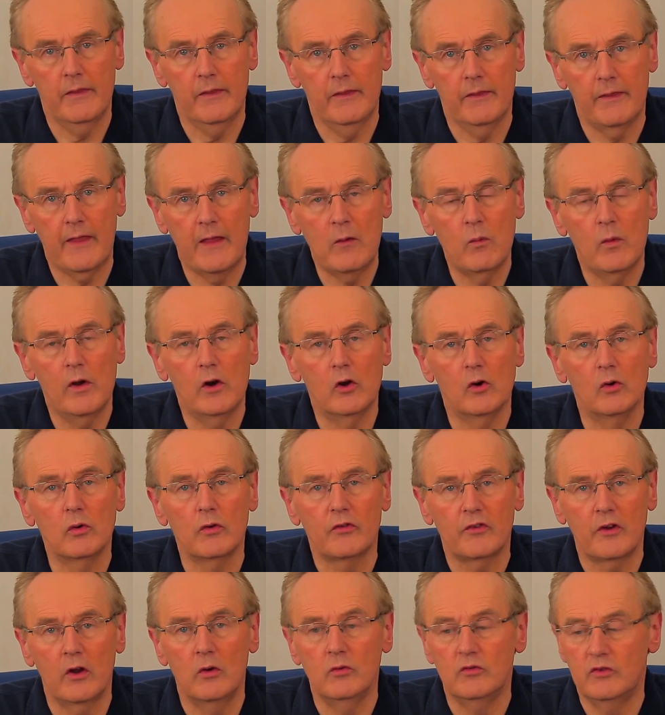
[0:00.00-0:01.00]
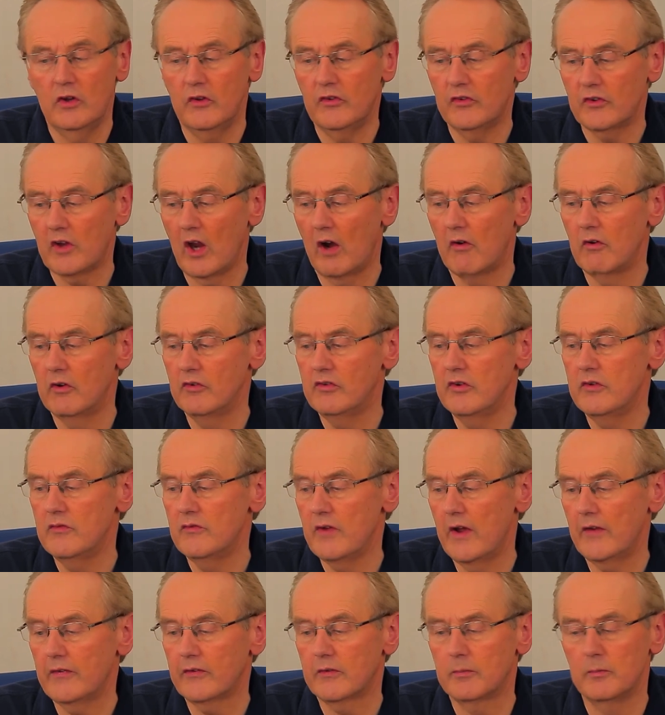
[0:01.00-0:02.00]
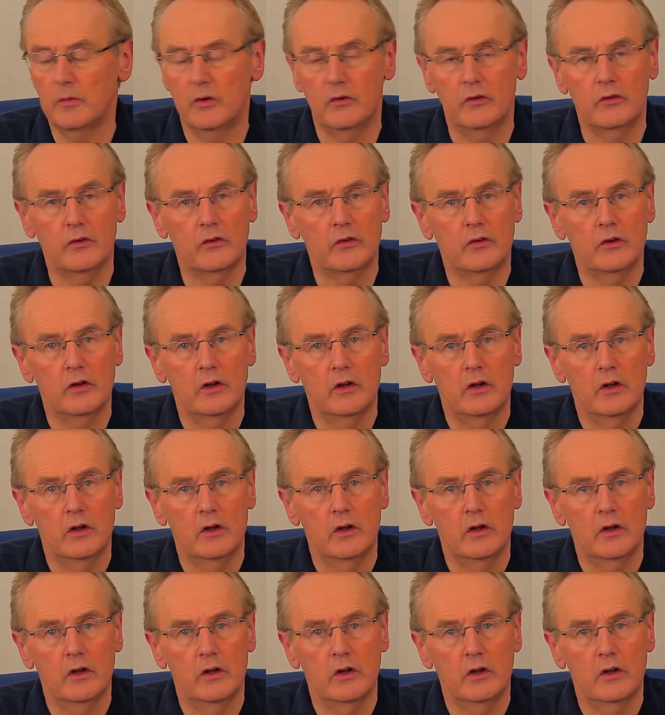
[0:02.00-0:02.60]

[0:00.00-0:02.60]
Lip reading: They will also discourage investment